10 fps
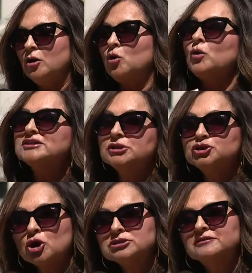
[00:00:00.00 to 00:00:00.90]
who is in
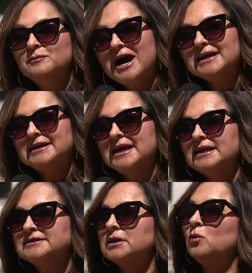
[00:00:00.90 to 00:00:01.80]
charge of my
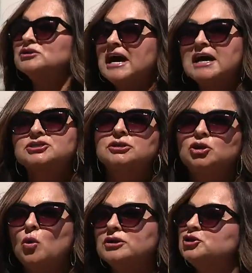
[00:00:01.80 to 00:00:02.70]
case, was actually
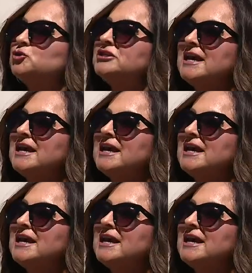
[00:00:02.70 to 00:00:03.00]
going to